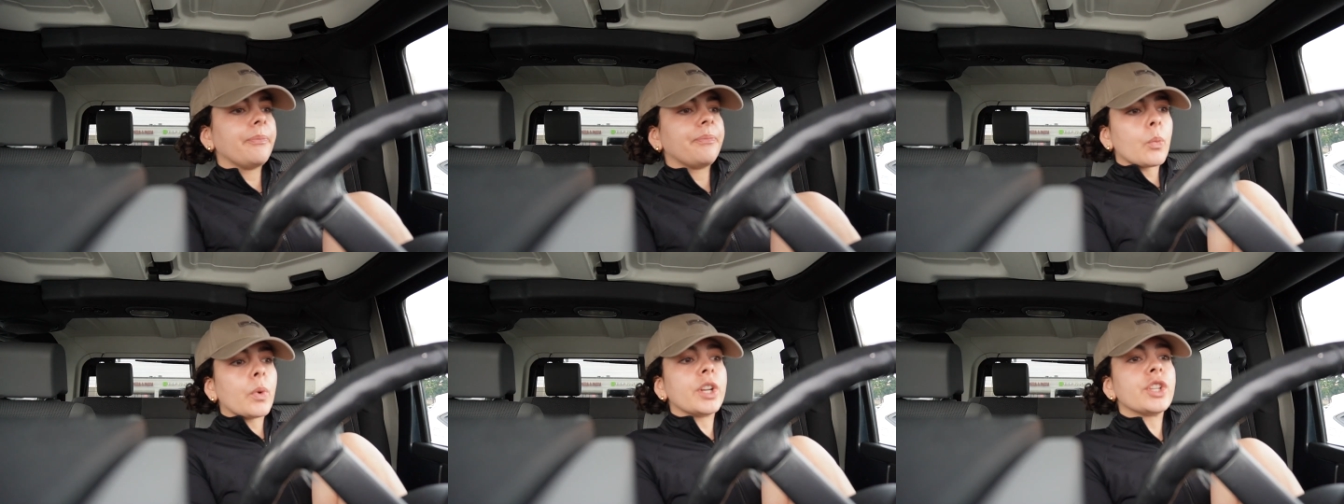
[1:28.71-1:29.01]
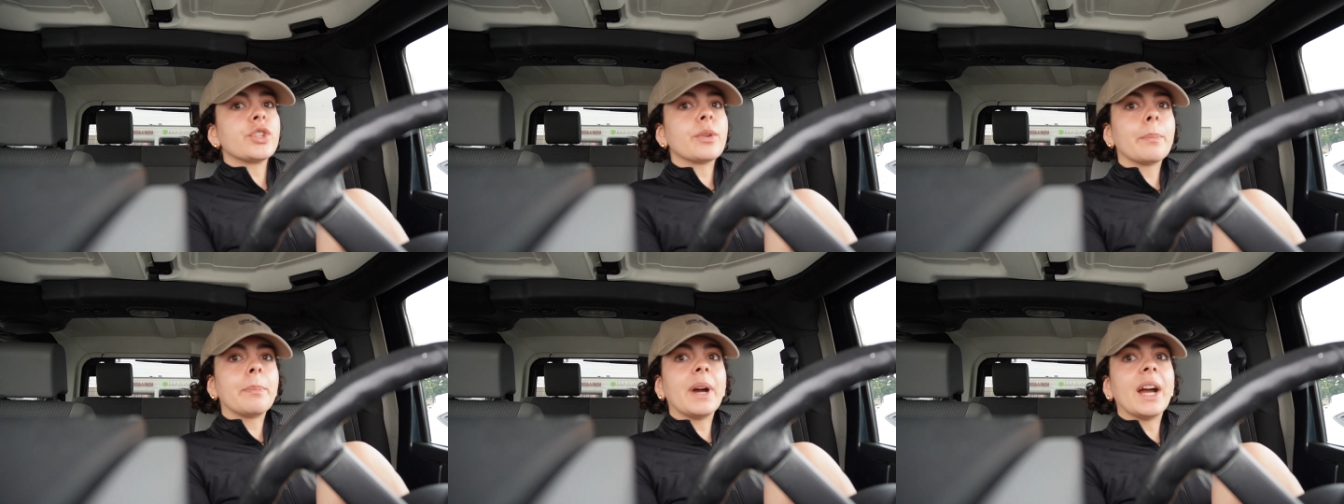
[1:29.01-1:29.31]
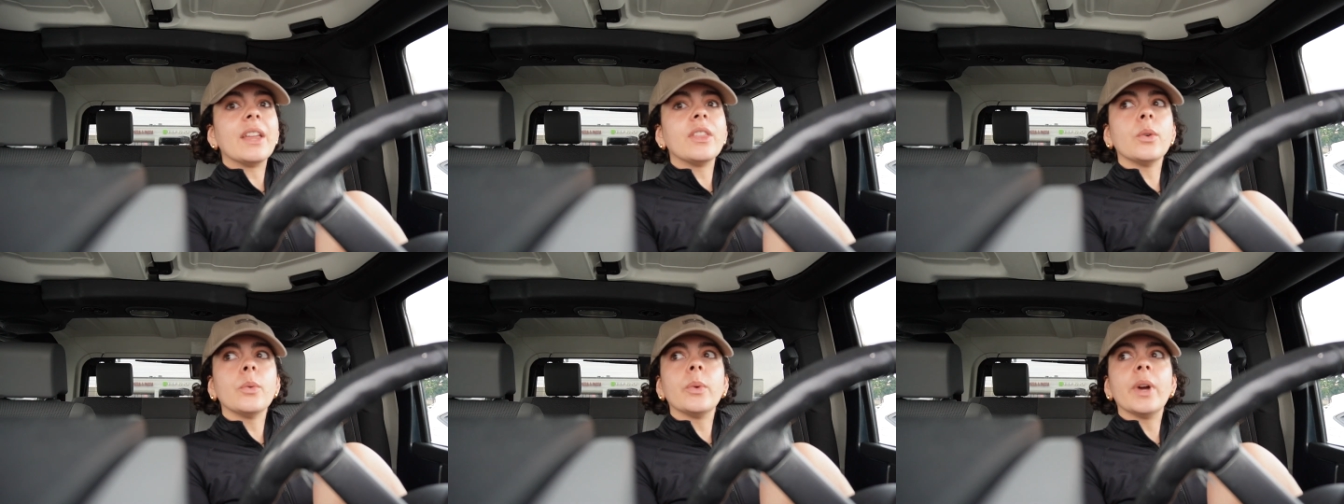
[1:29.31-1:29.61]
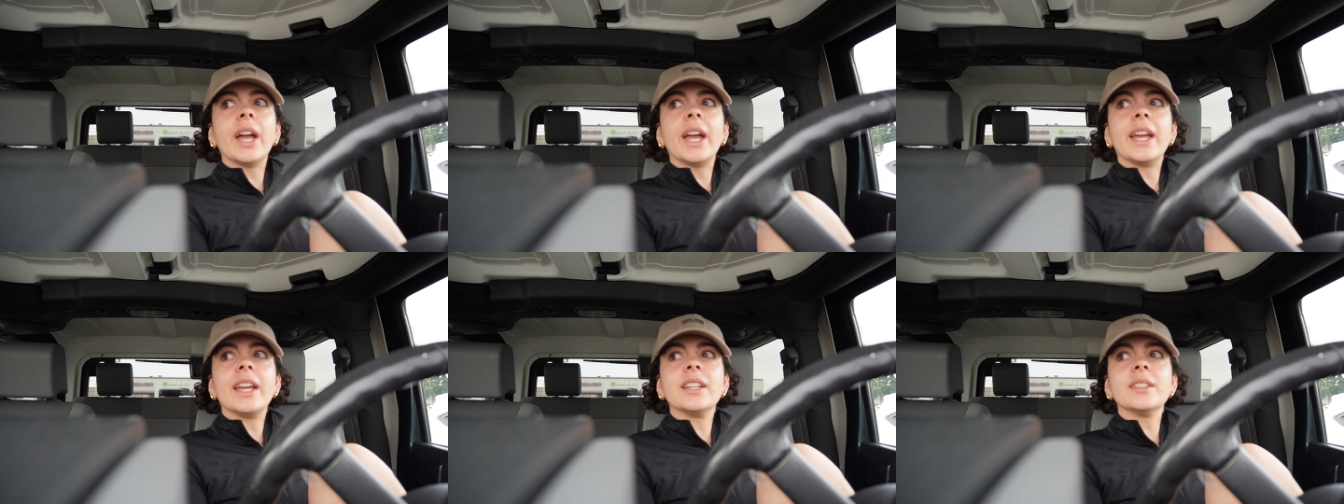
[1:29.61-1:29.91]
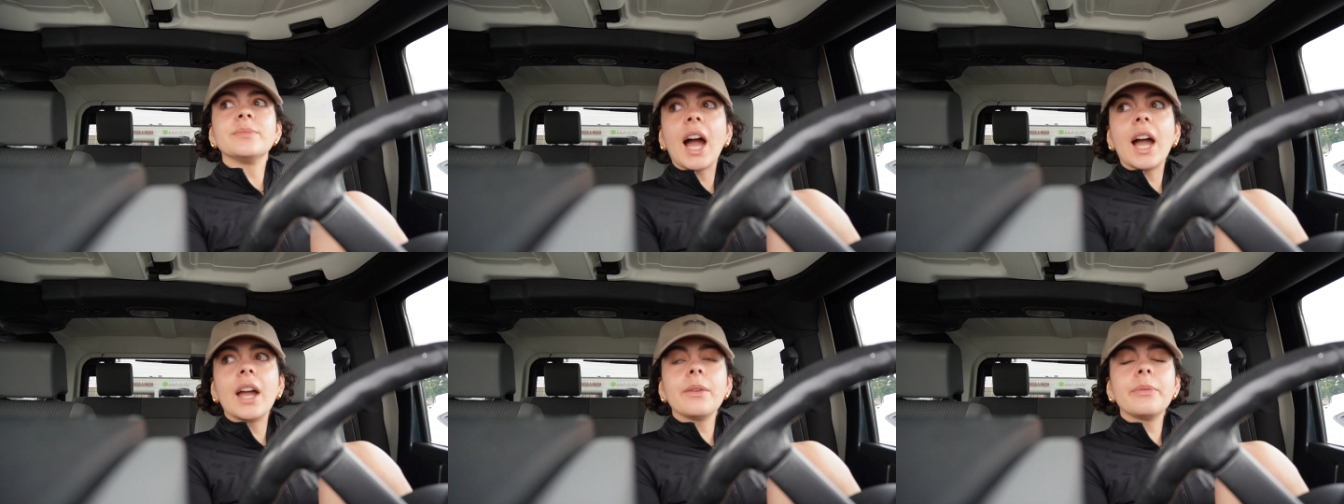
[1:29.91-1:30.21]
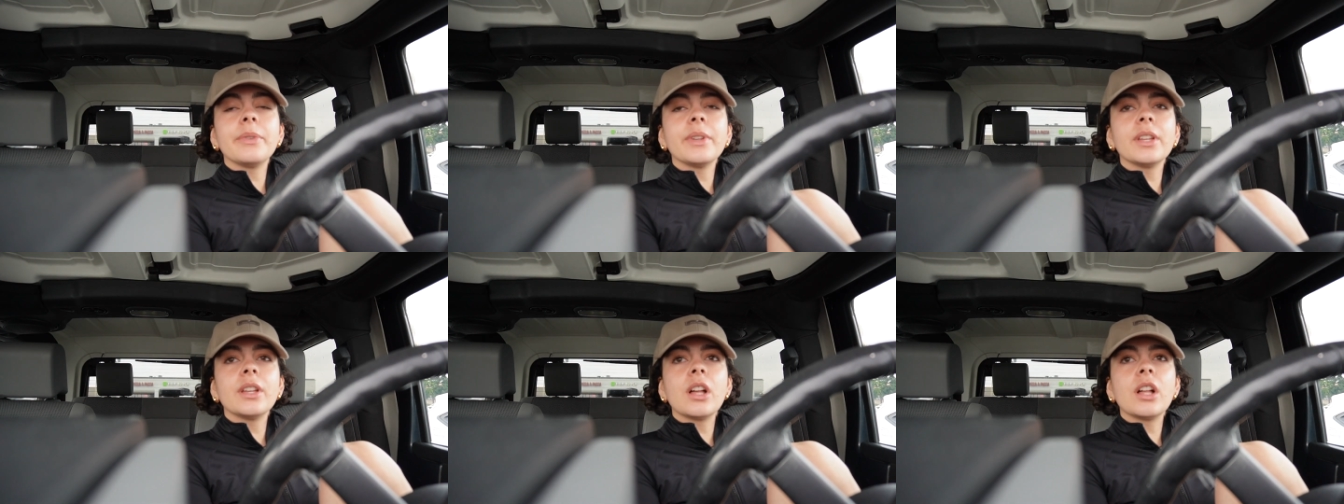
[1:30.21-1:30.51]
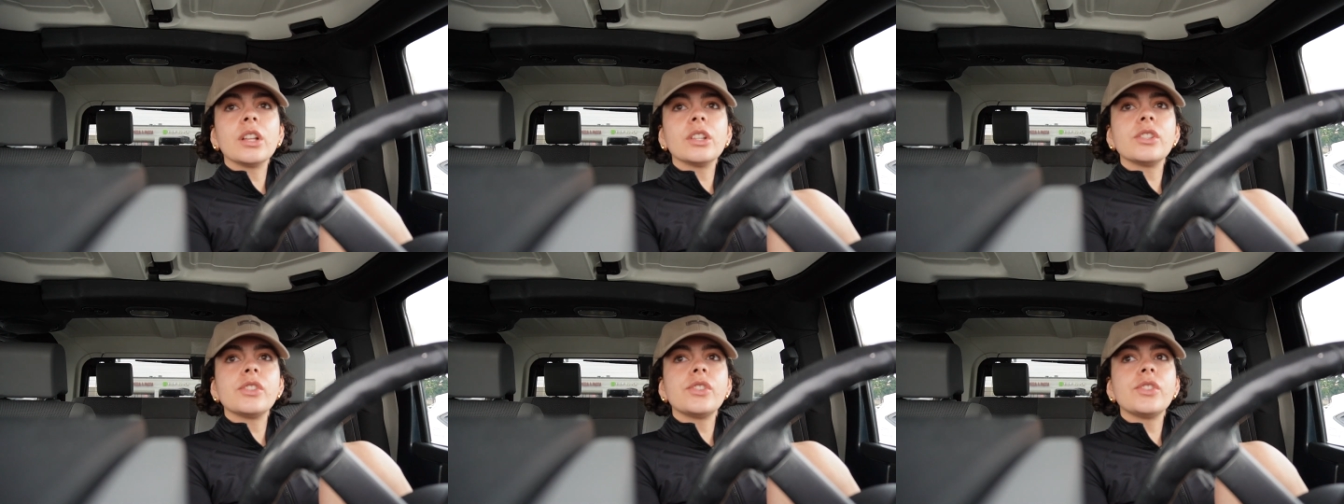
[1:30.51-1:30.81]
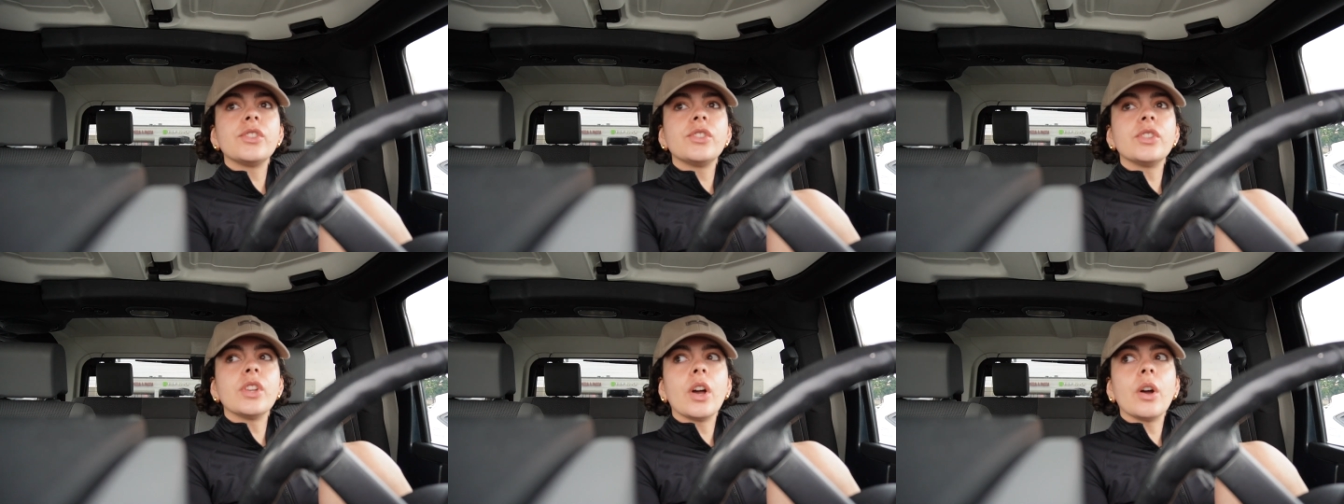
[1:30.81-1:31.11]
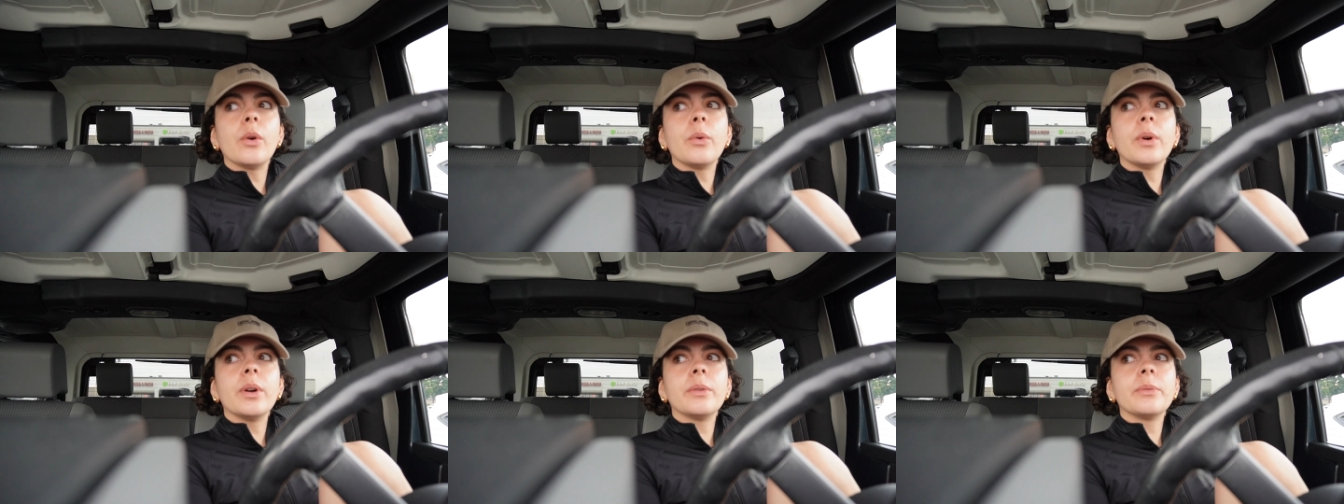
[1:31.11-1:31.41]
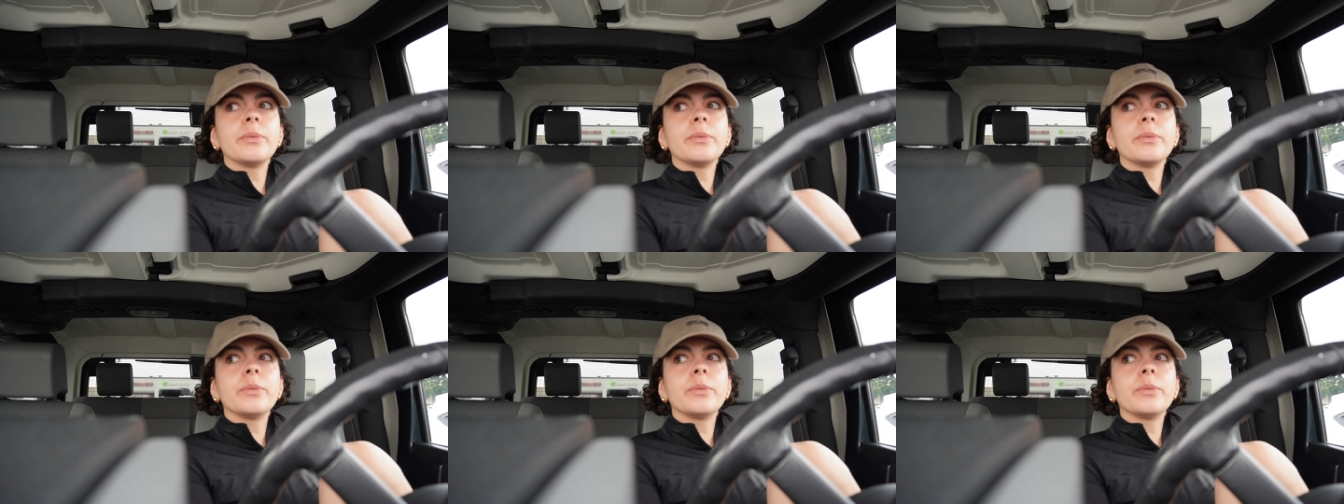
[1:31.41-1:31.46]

which, by the way, I feel so